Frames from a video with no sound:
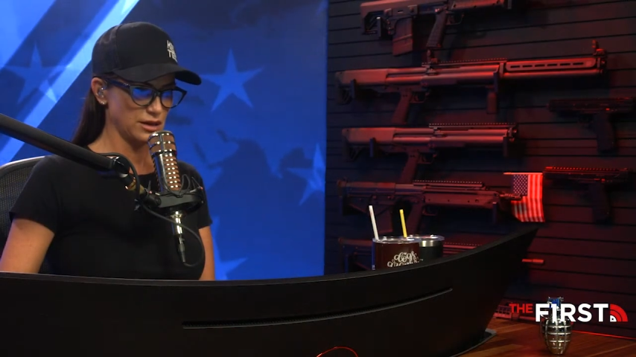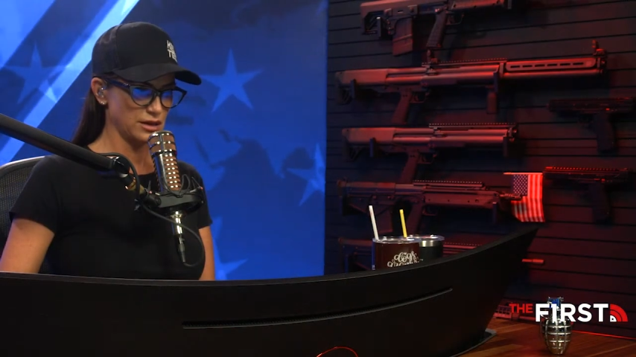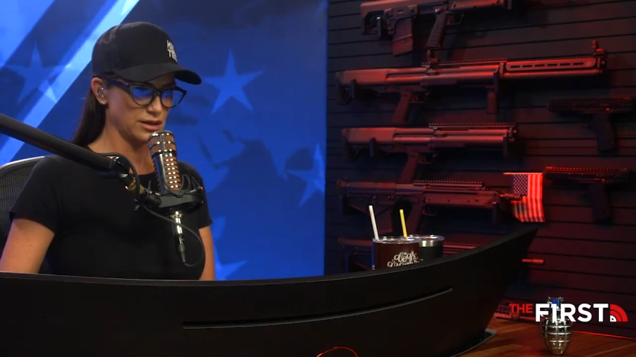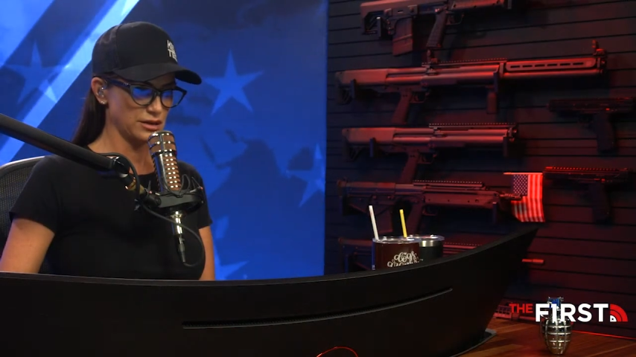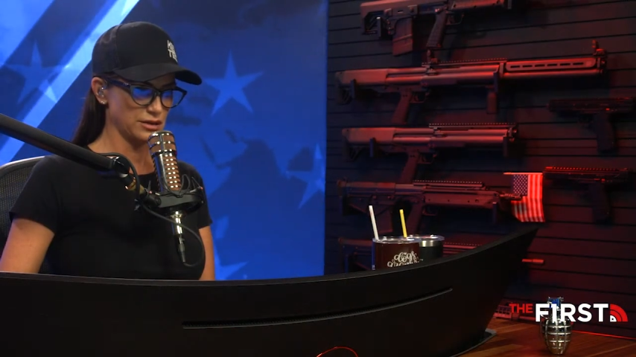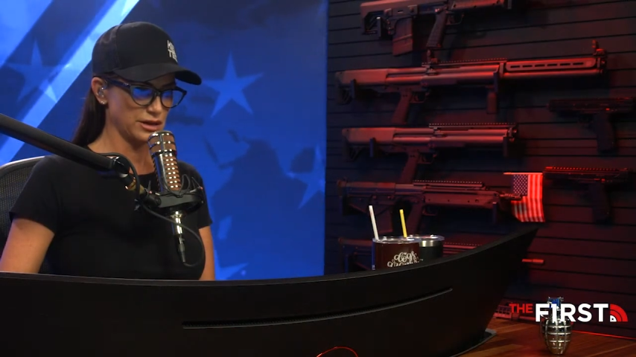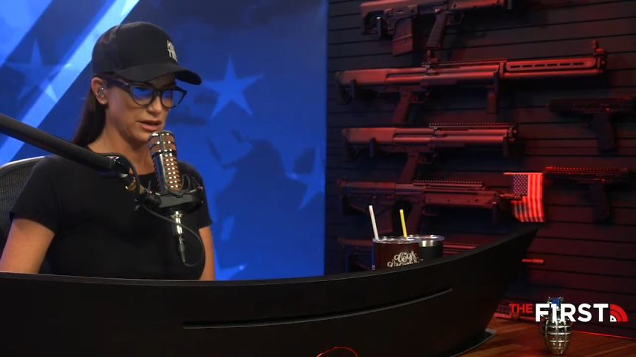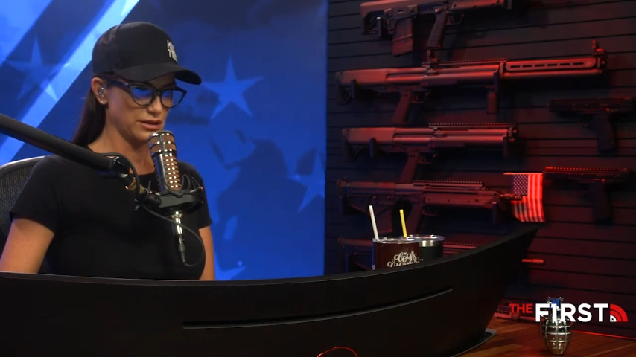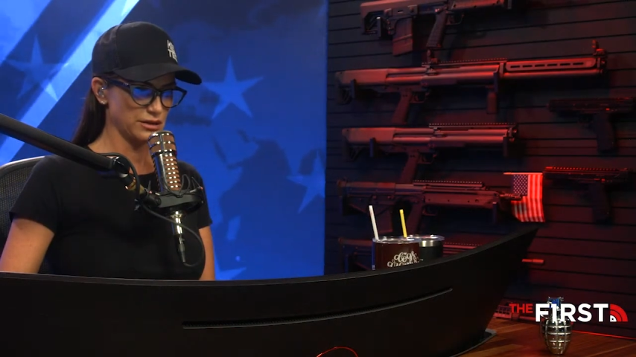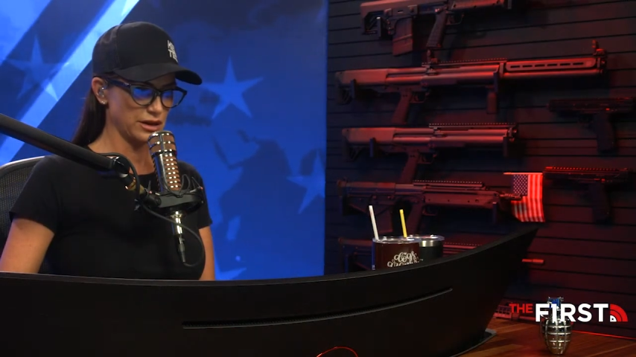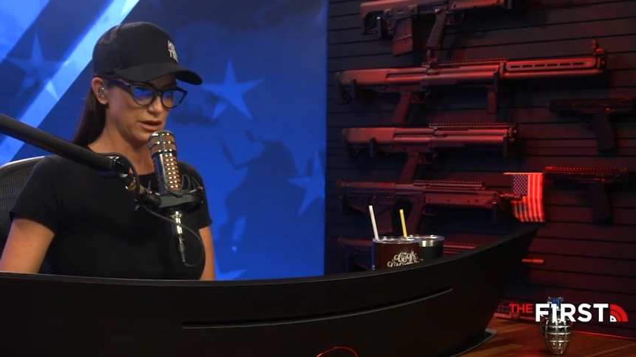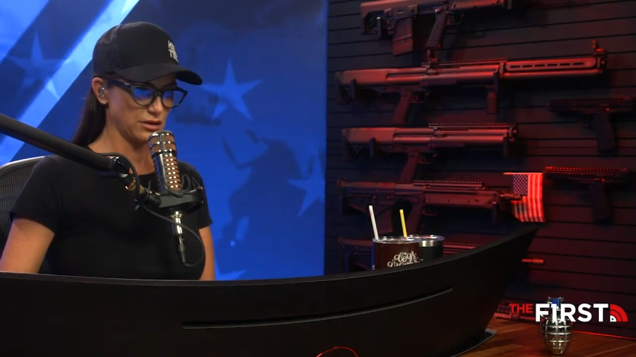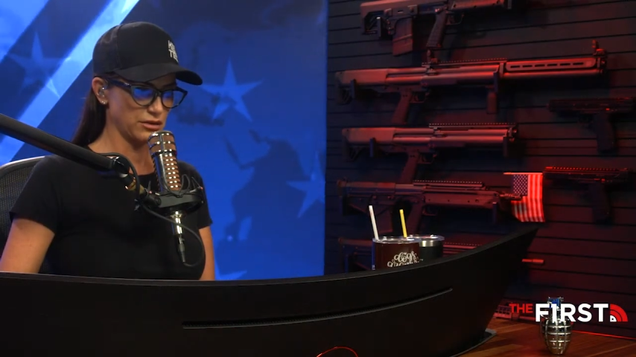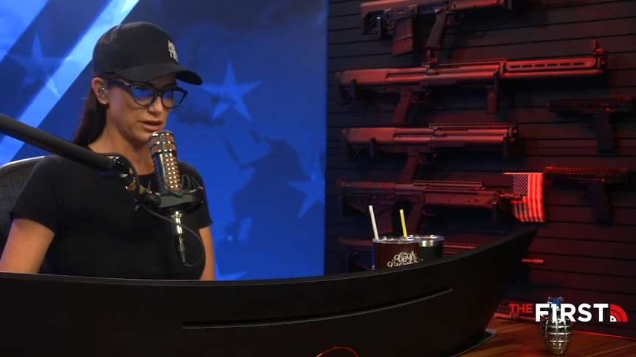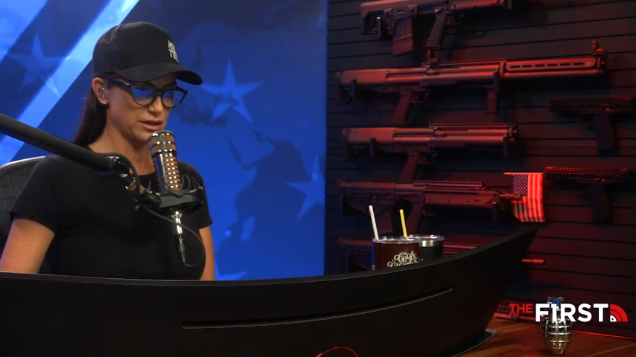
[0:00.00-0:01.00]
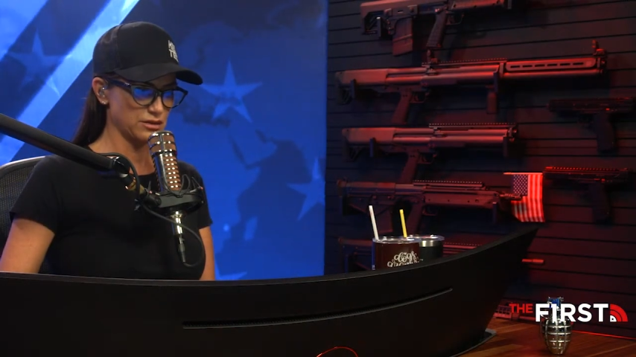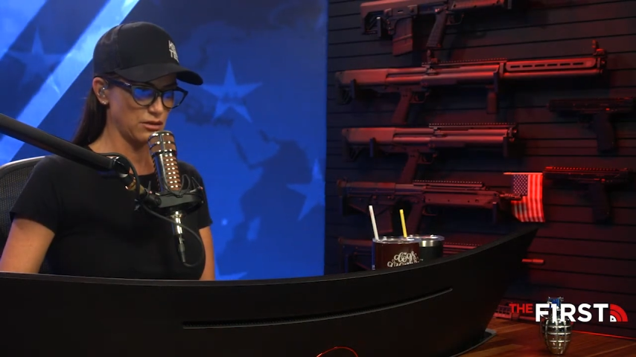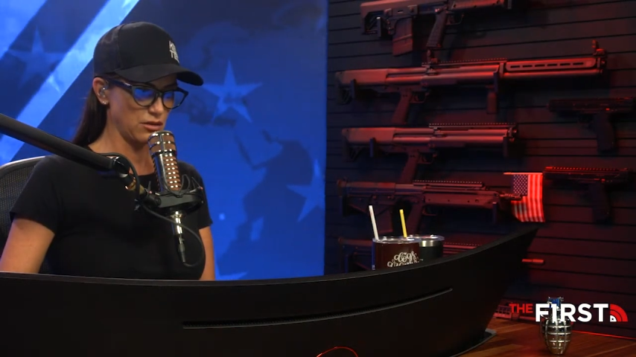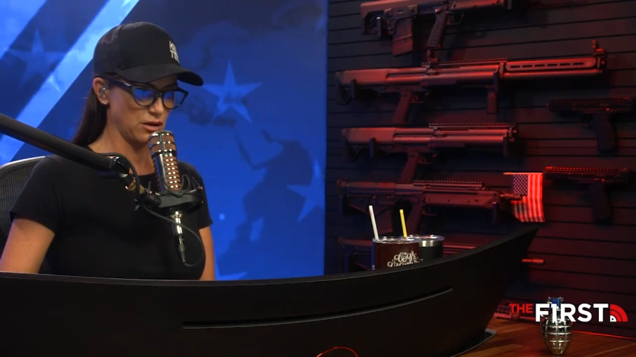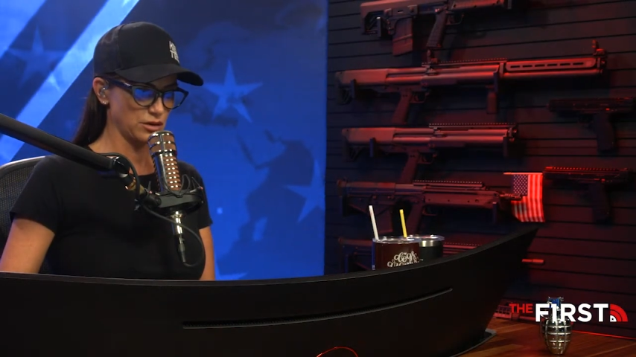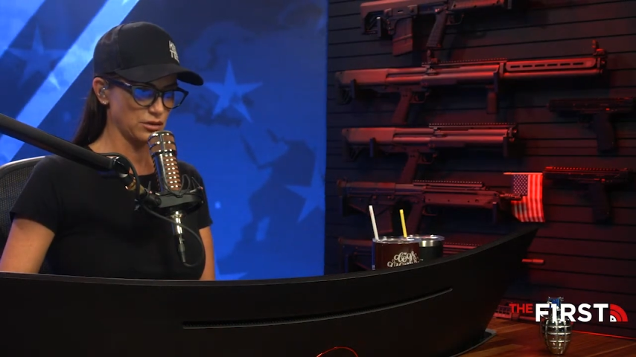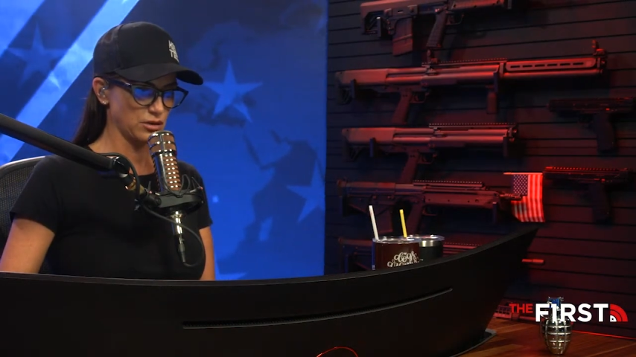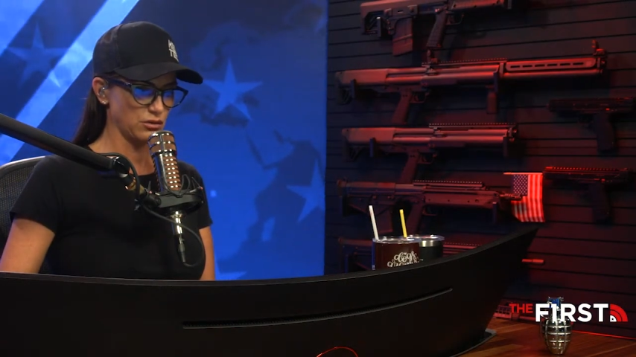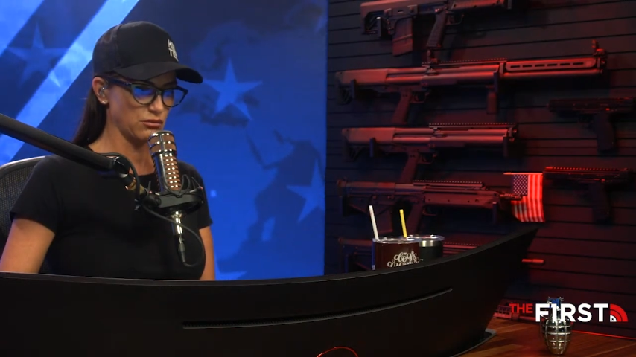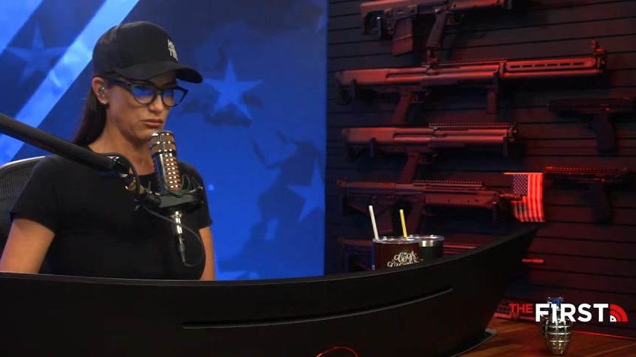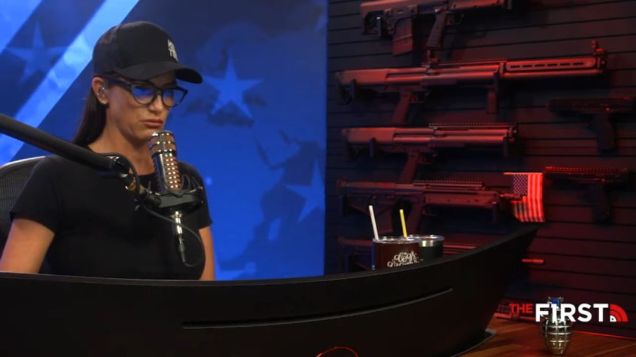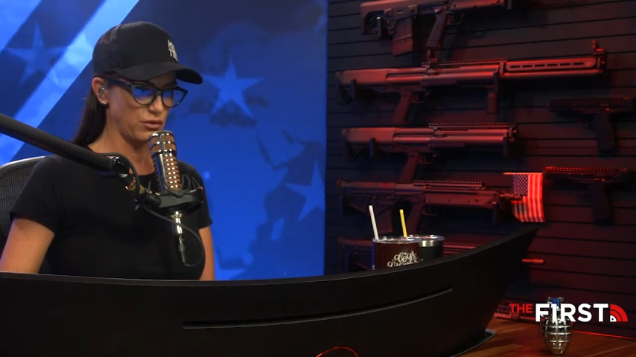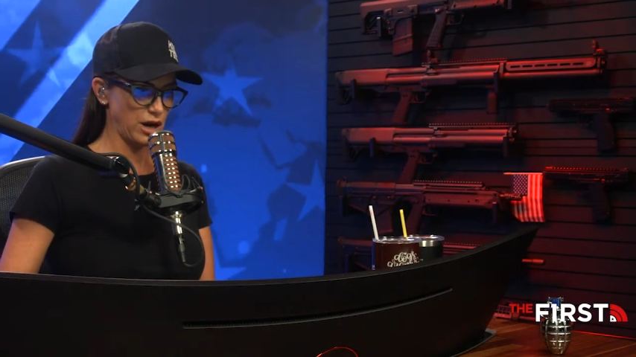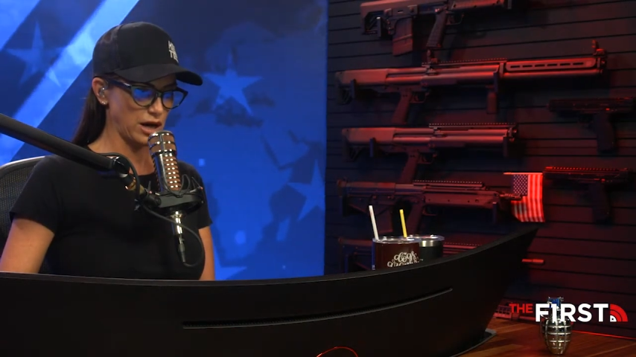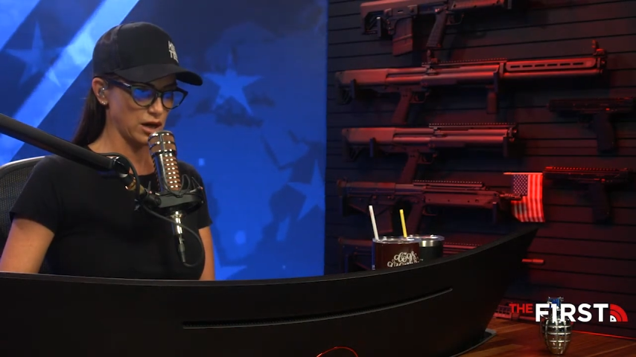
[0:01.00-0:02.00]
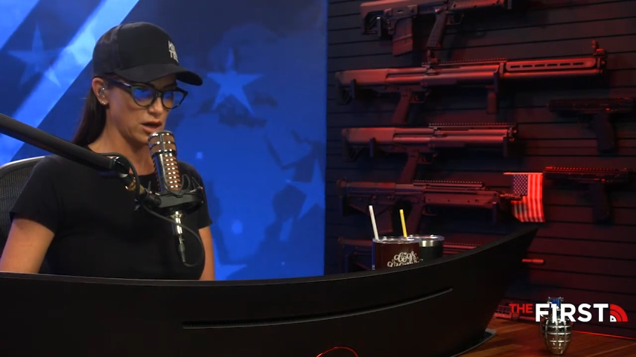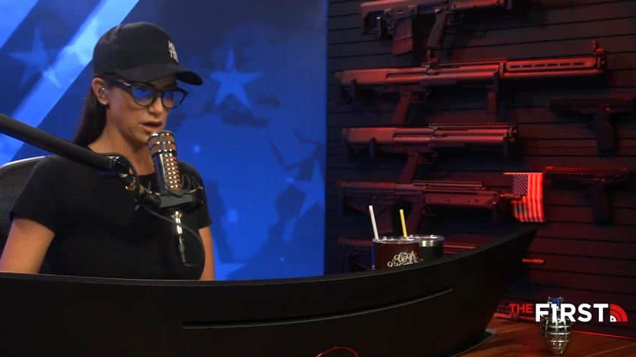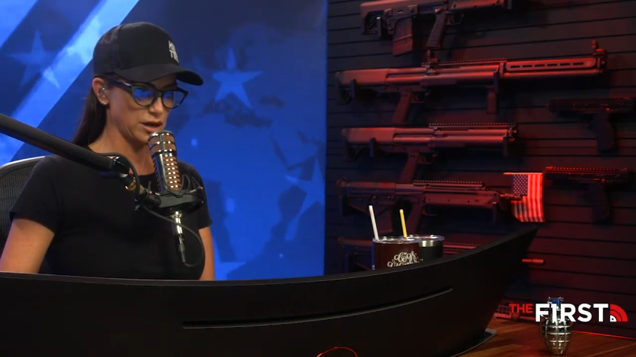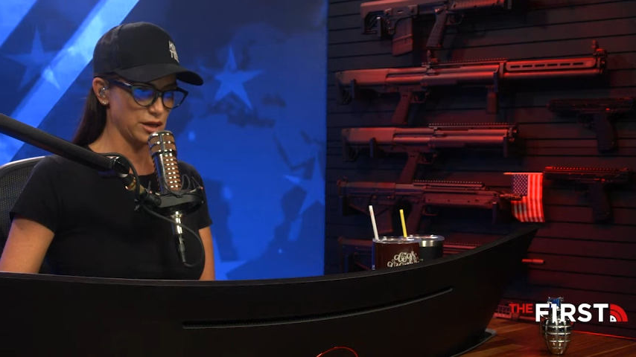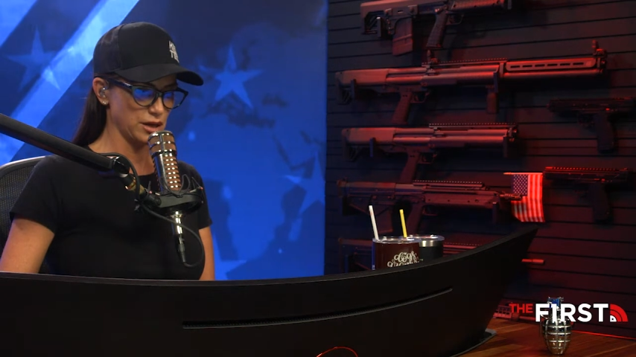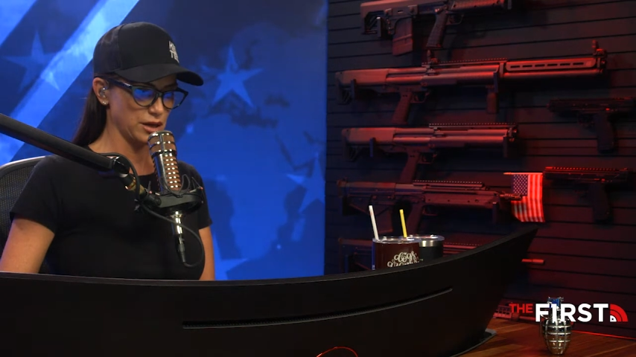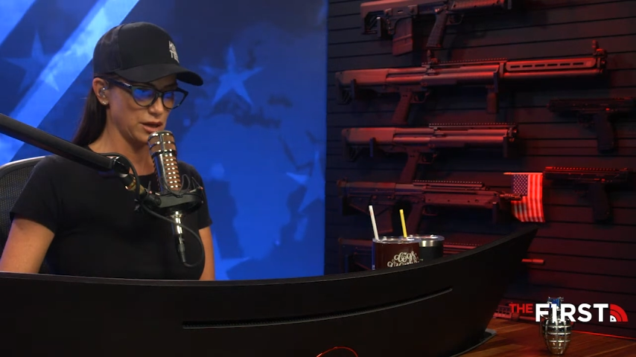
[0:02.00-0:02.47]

year-to-year increase on record.